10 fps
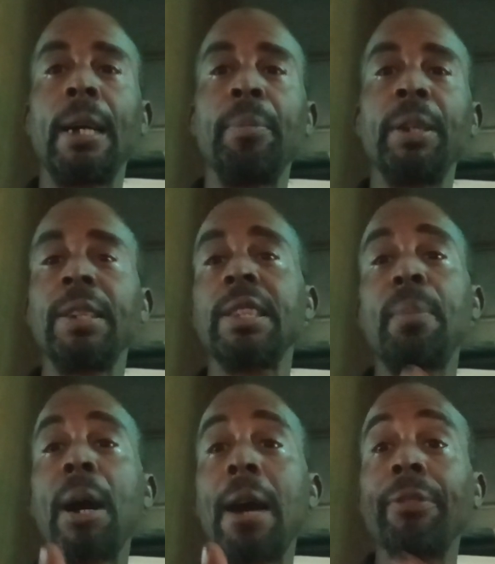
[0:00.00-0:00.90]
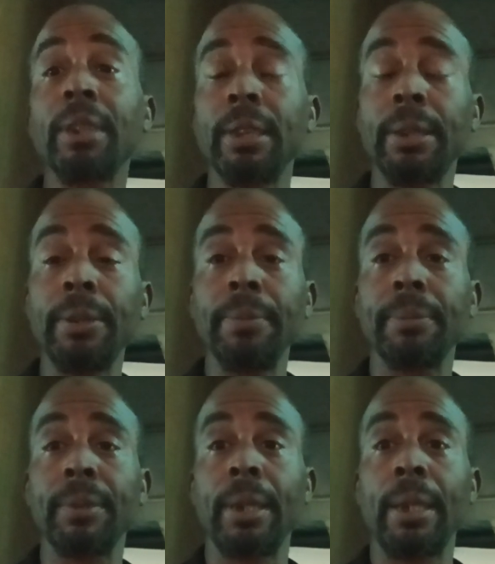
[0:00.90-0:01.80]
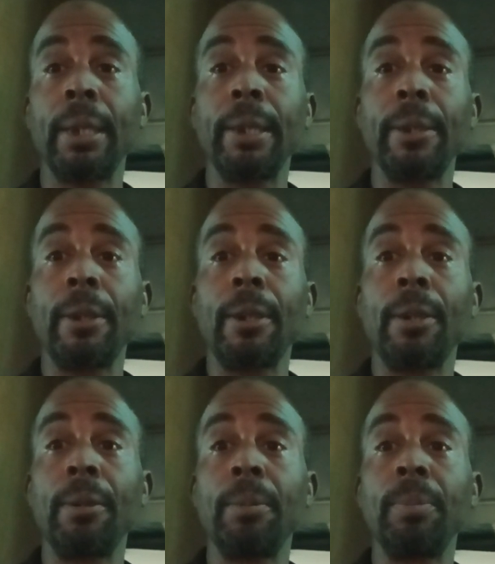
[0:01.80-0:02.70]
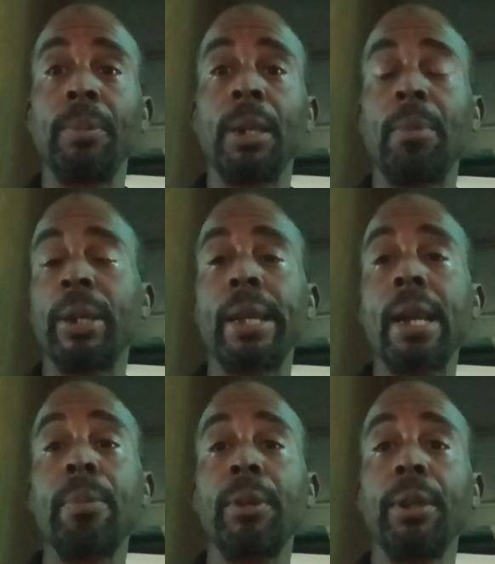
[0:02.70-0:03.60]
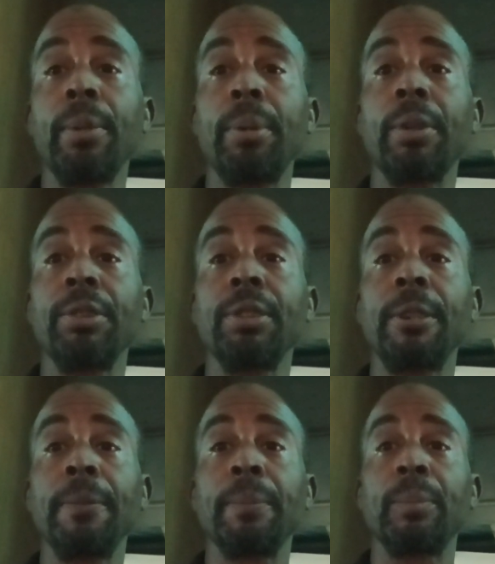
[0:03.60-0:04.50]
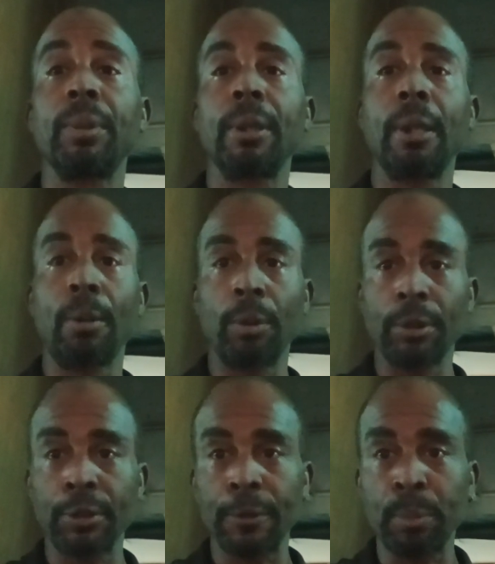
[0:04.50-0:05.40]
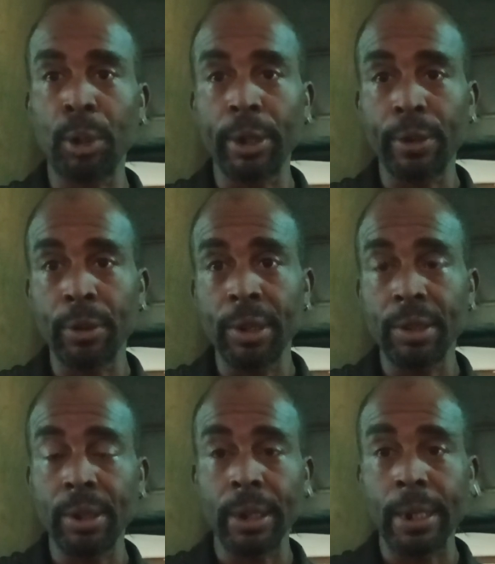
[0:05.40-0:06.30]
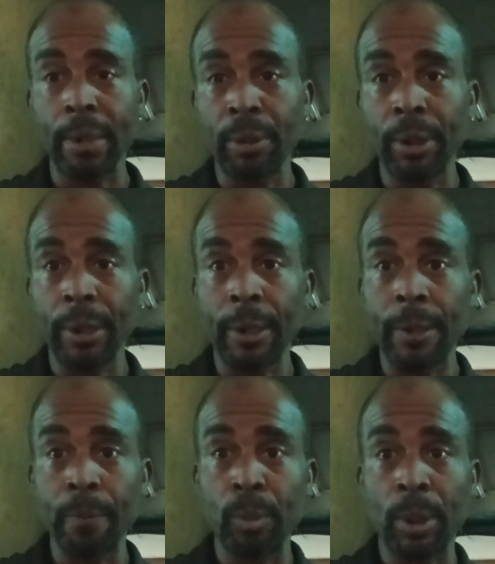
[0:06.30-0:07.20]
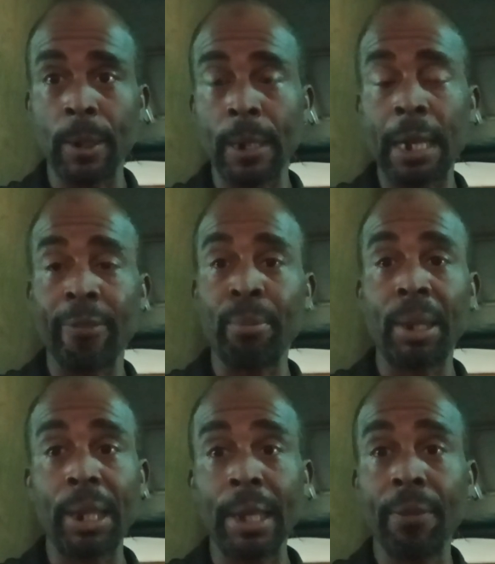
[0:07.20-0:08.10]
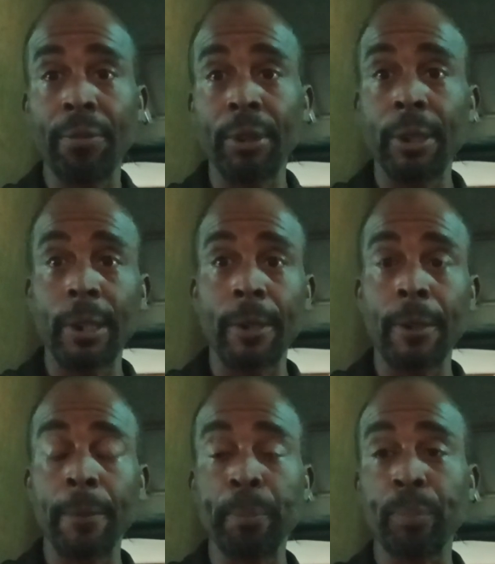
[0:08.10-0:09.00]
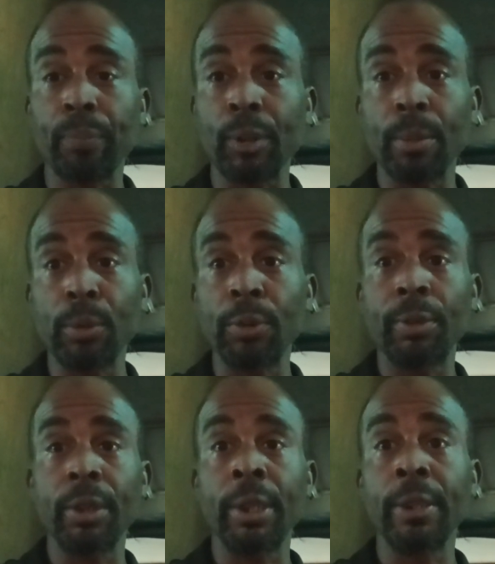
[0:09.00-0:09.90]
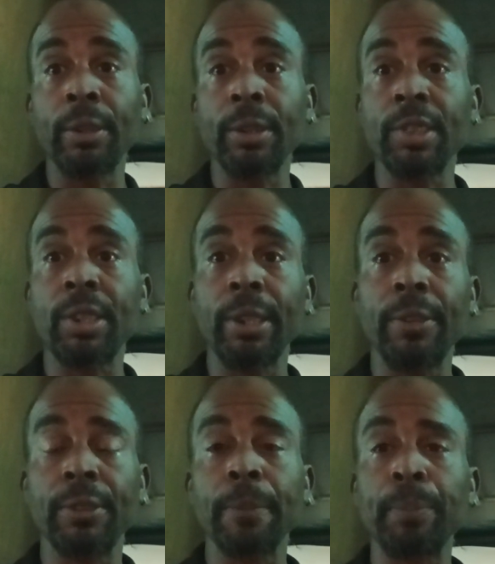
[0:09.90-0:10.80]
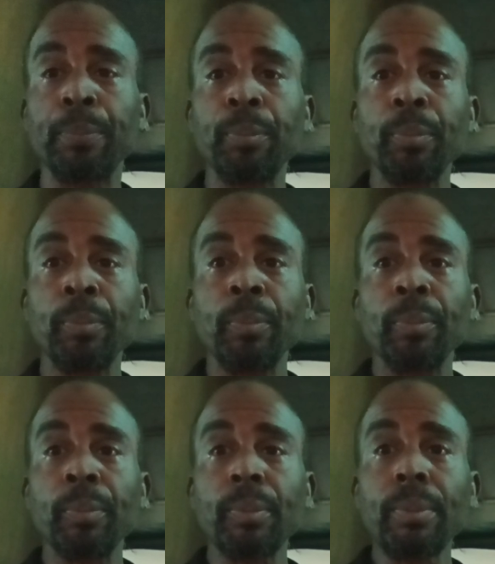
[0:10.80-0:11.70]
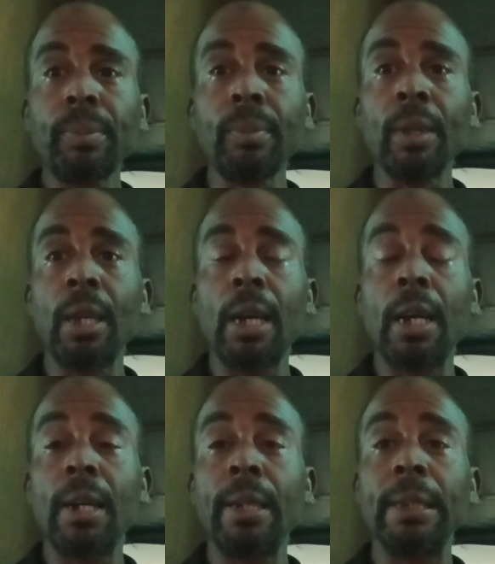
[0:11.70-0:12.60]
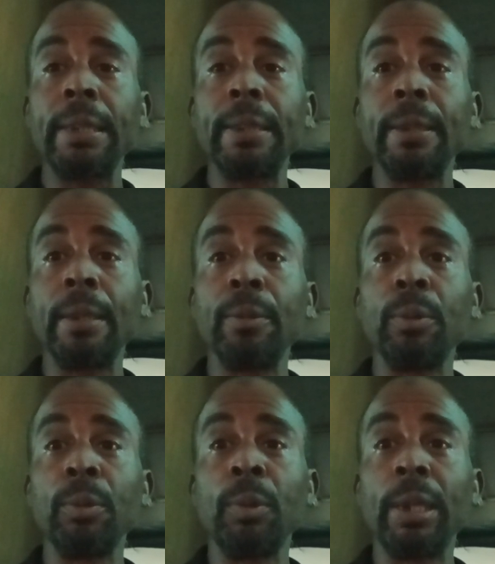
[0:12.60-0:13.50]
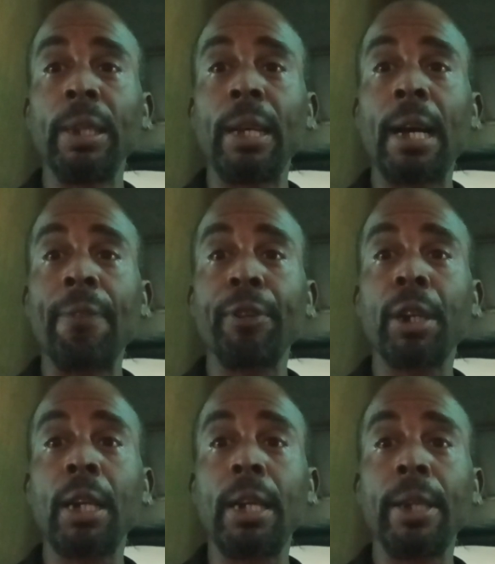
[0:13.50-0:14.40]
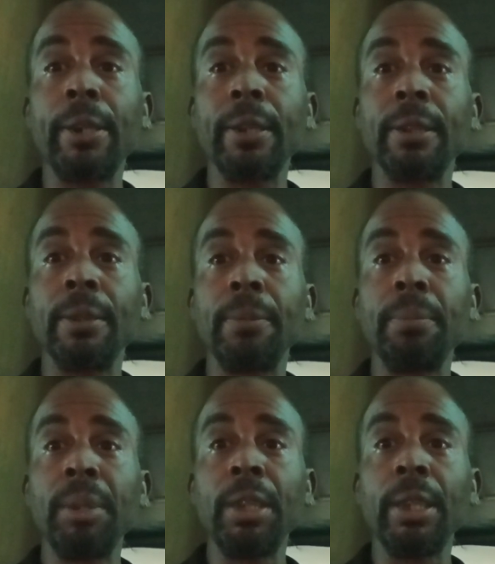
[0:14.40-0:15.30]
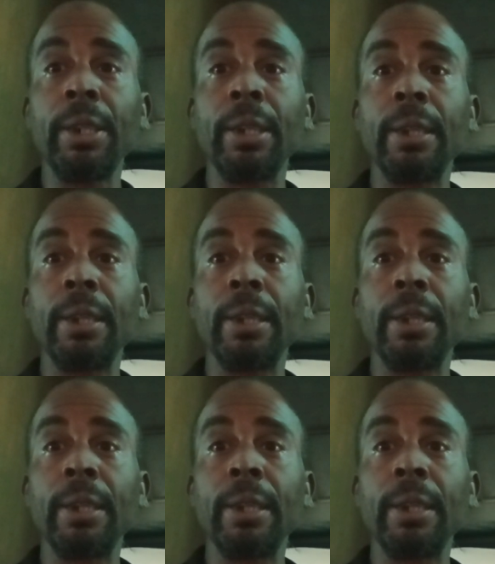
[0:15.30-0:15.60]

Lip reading: because I'm an African and I'm a Caribbean person. I was born and raised in the Caribbean half my life, and then I moved to here to the States. Uh, well, Afrikaan mean